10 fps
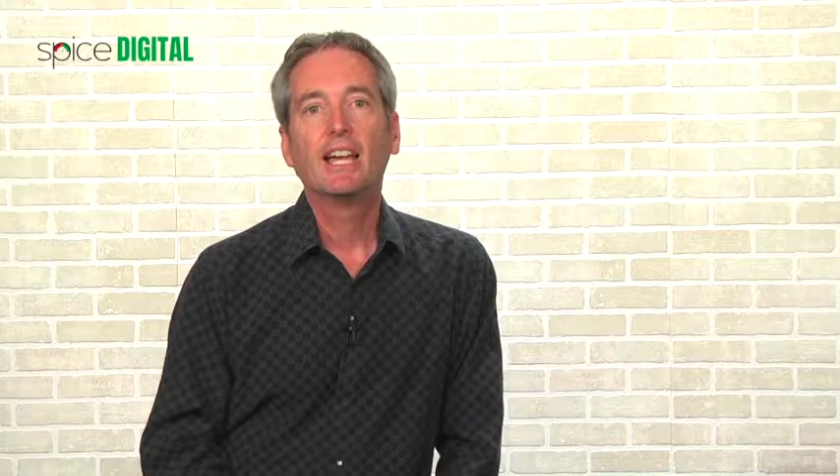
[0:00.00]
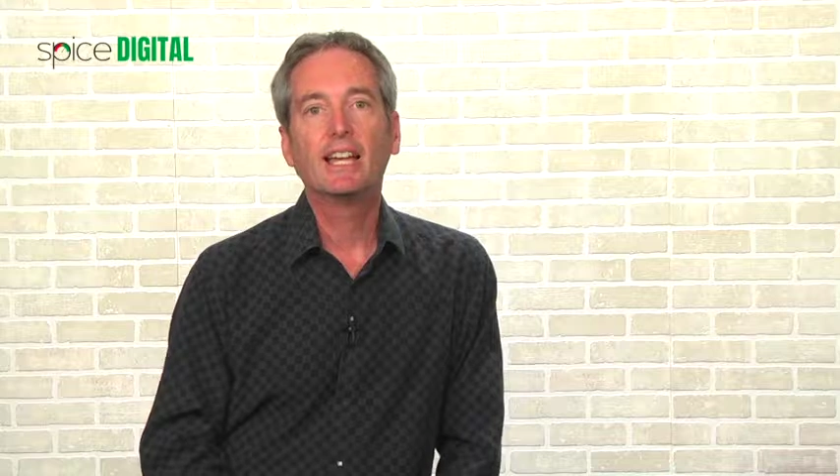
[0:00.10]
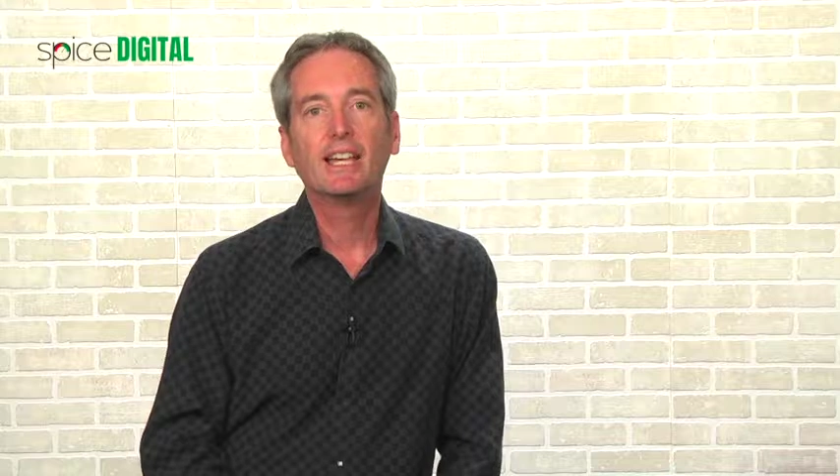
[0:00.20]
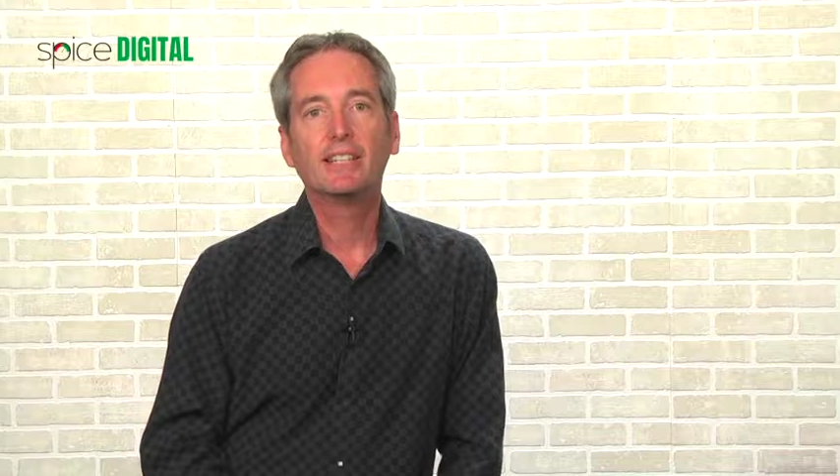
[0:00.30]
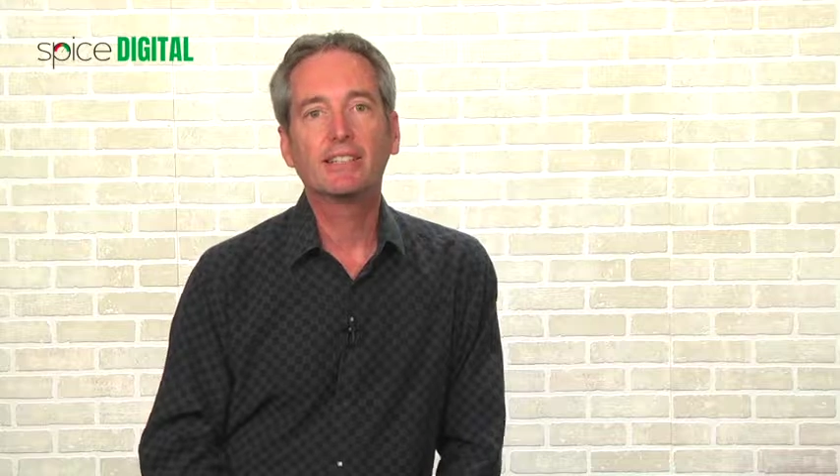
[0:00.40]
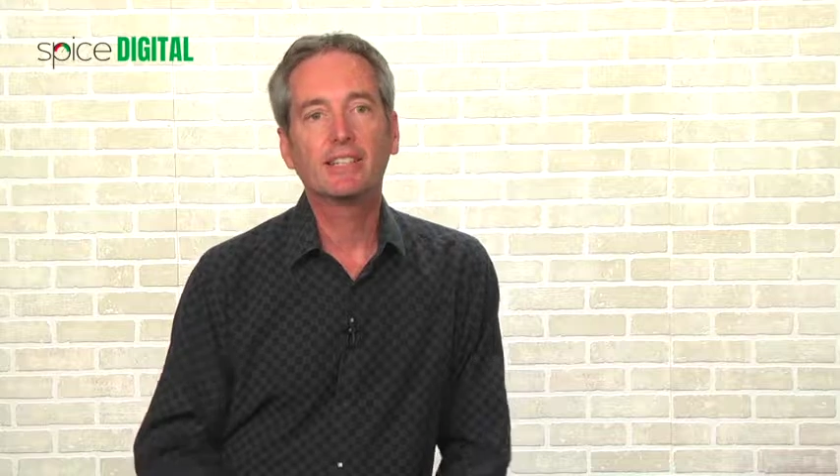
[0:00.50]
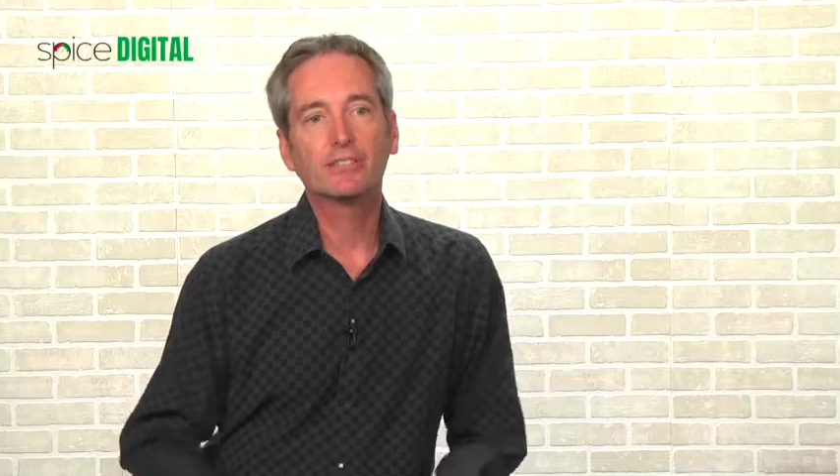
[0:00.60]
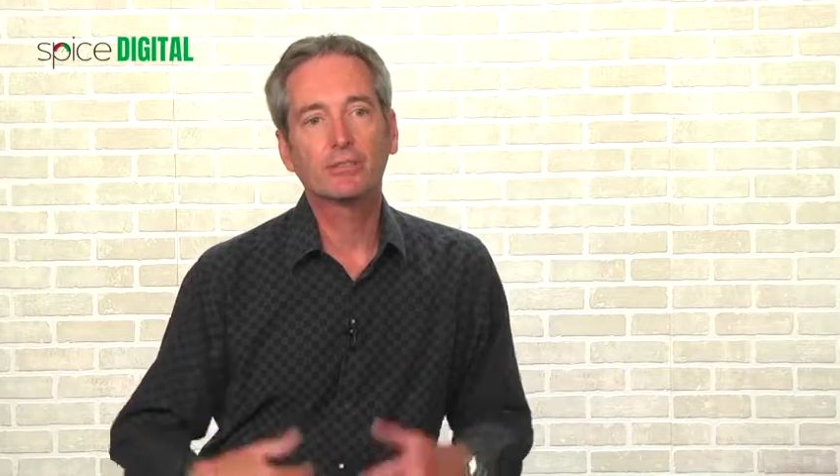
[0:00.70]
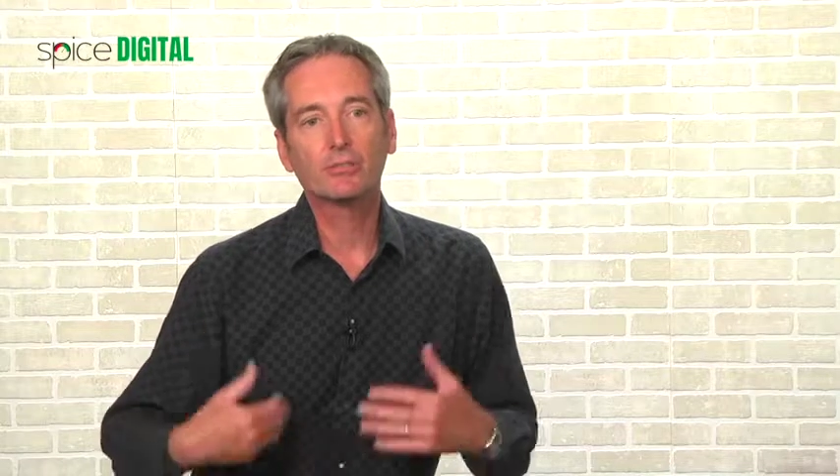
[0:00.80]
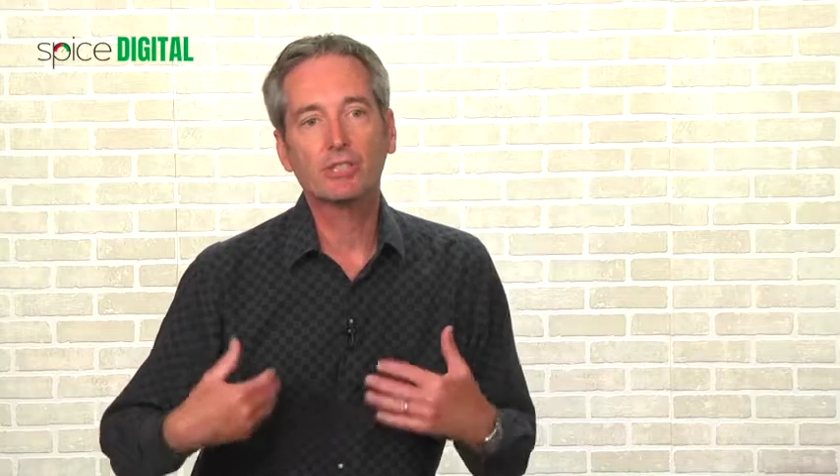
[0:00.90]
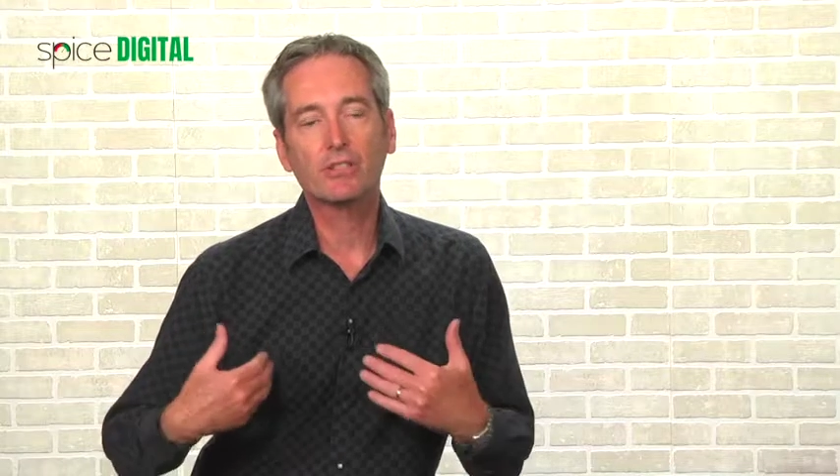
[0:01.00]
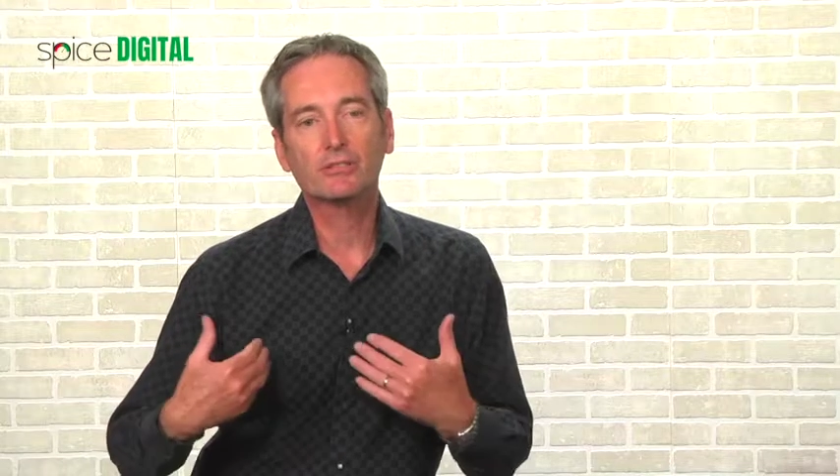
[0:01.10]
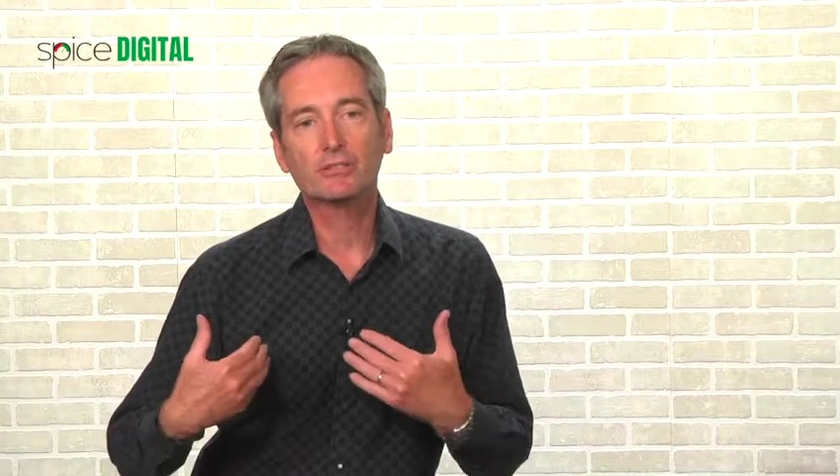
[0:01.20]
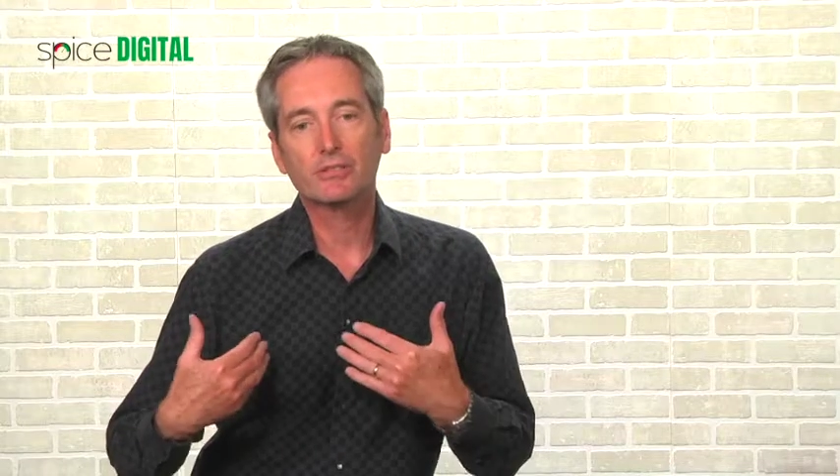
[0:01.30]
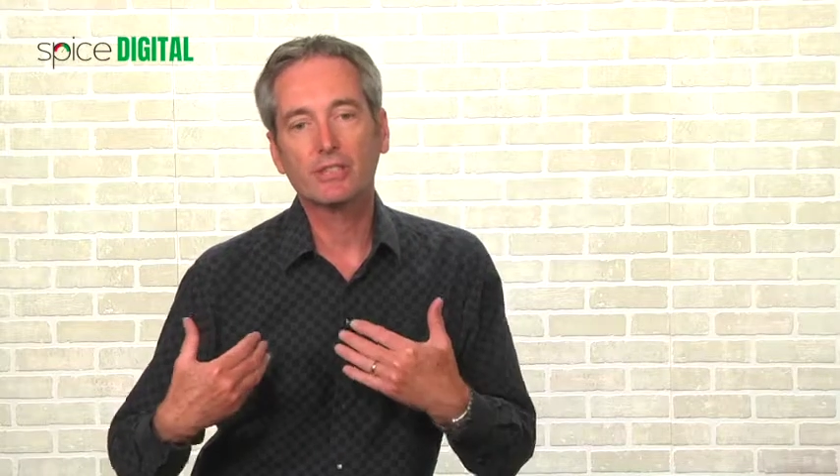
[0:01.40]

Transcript: And as a result,